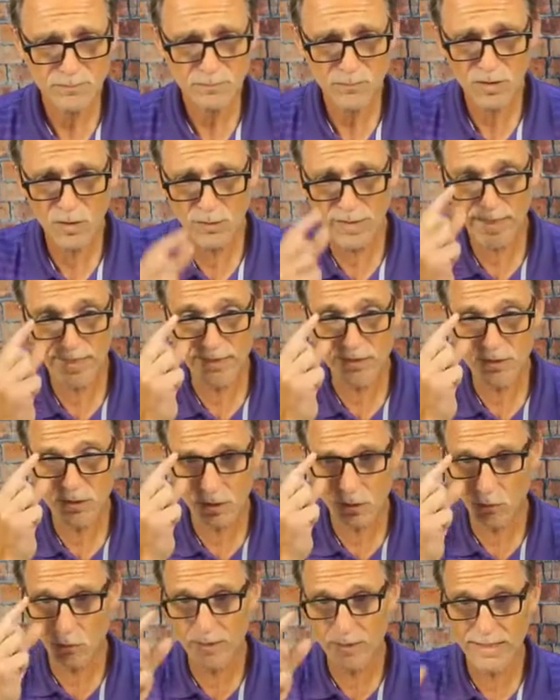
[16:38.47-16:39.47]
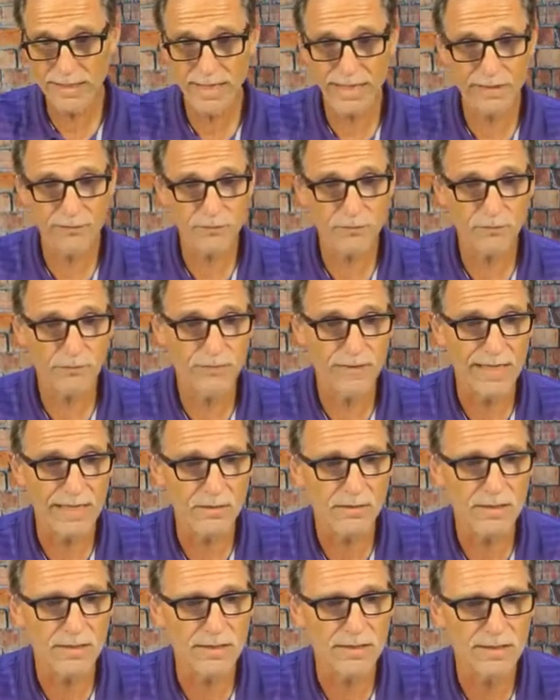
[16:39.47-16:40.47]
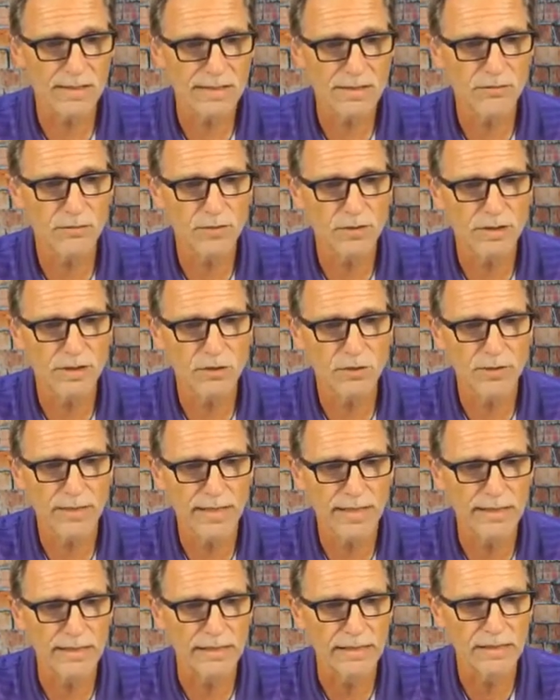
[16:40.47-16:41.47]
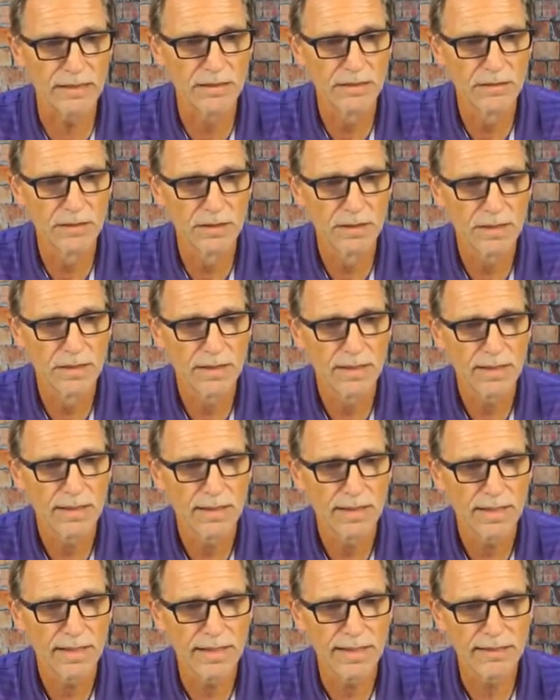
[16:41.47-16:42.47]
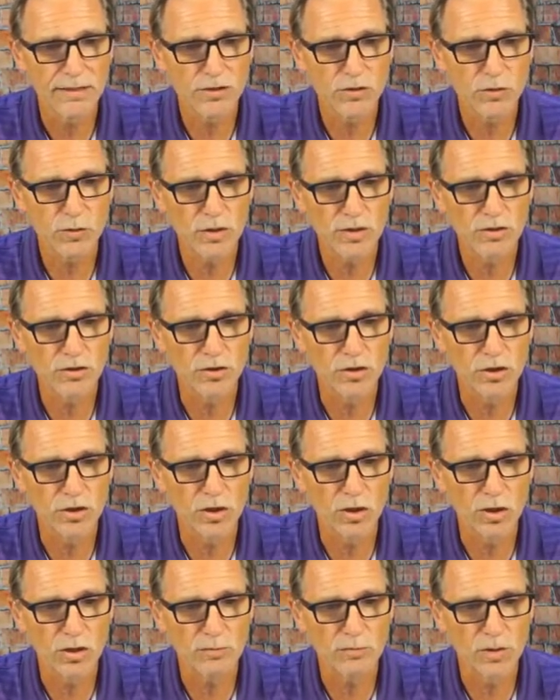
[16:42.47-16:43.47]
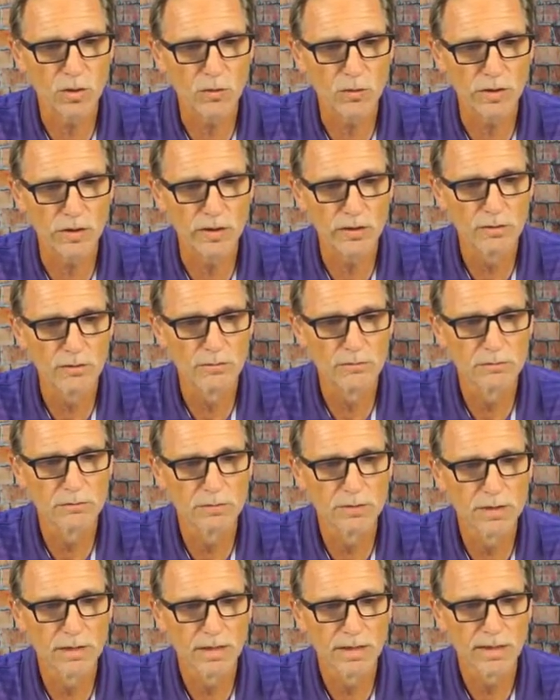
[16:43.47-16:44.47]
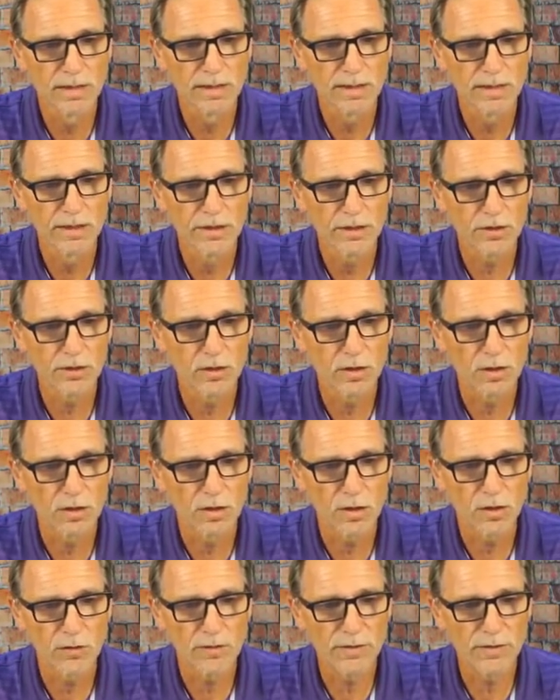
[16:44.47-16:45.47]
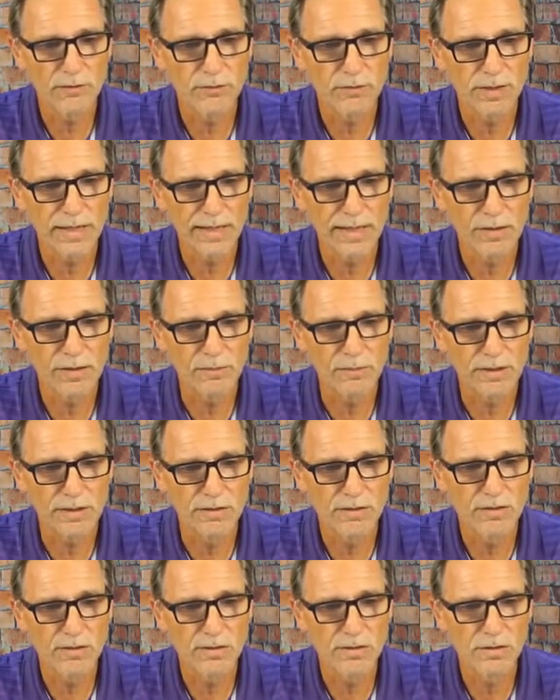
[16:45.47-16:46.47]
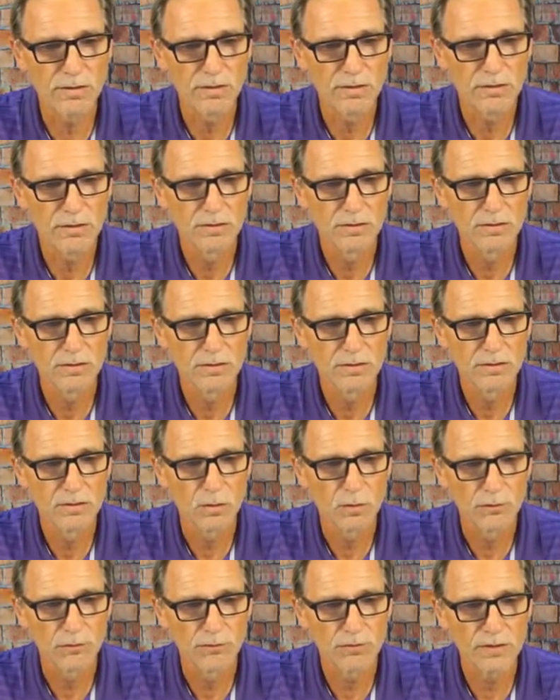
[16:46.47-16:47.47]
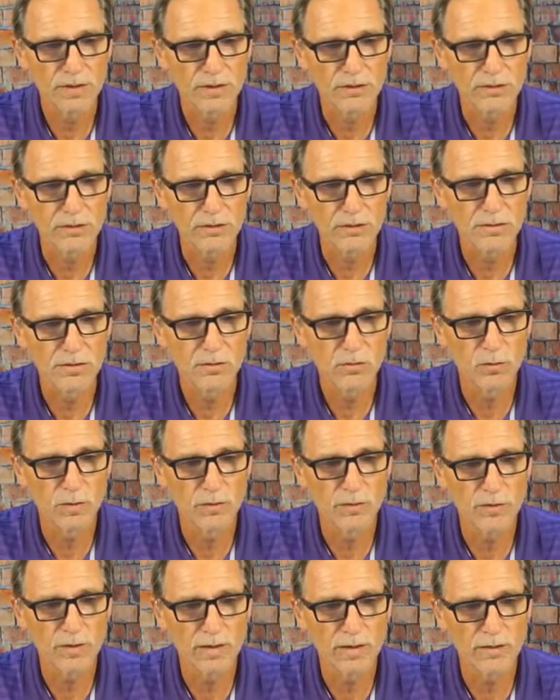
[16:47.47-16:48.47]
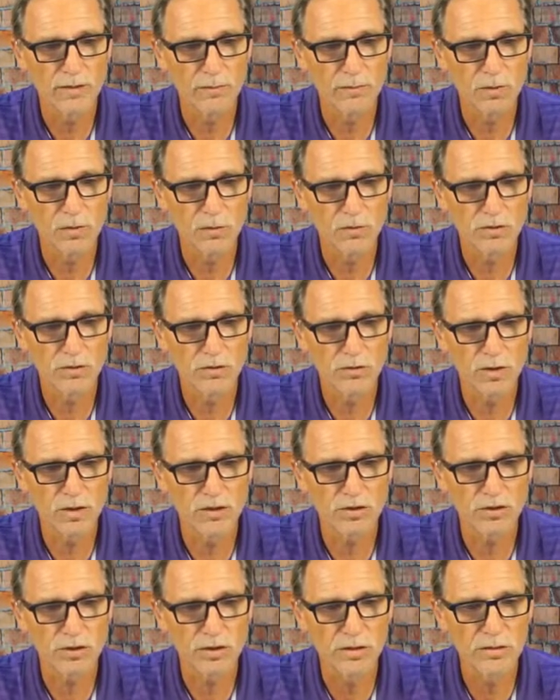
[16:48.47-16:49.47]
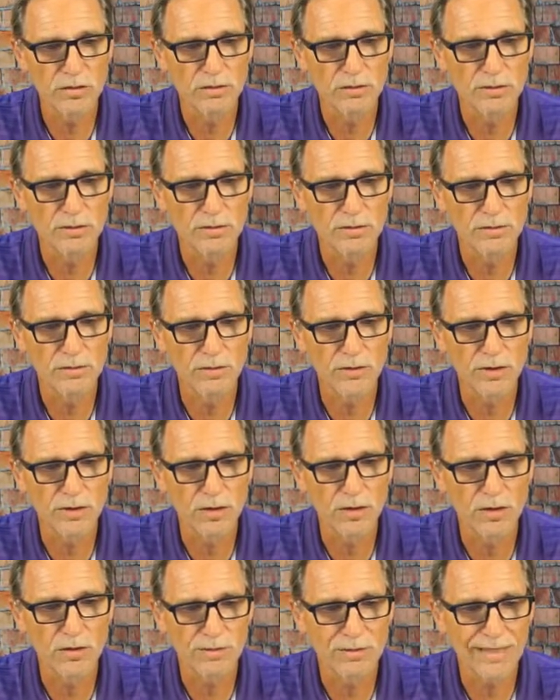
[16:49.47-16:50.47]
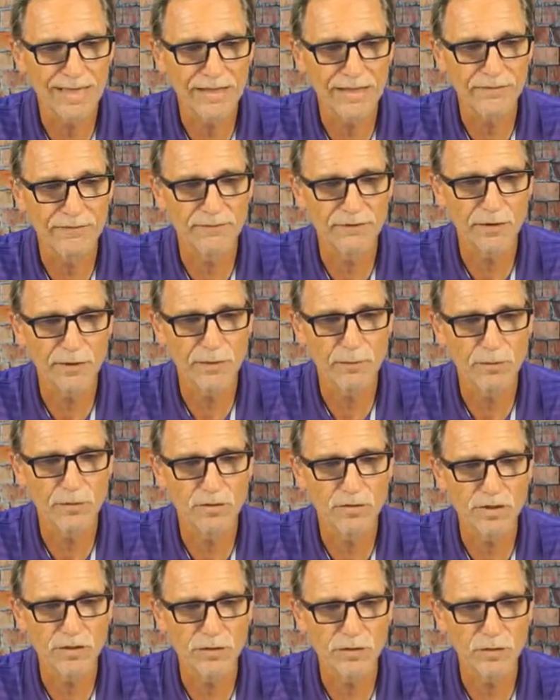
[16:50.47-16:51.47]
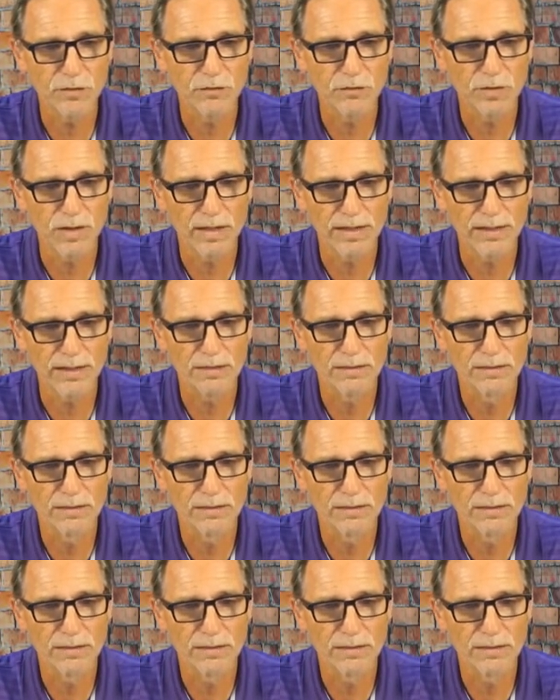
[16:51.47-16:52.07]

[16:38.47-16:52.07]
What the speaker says: Okay, so we have now successfully created a structure called motor. Here are all the different elements or fields within the motor structure. They're all kind of variables in their own right